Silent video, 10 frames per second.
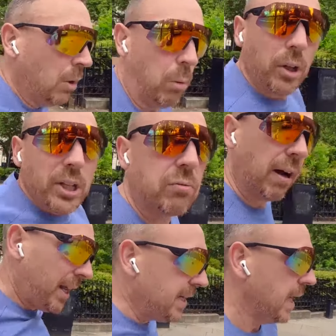what this
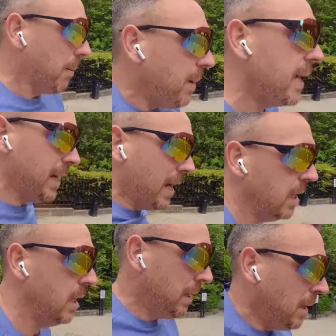run ended up being,
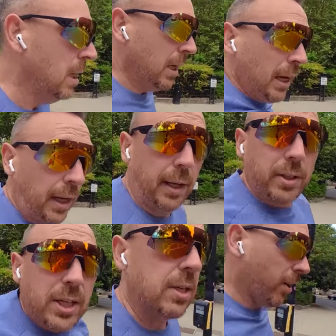and I'll
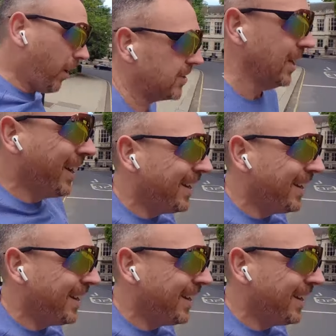see you guys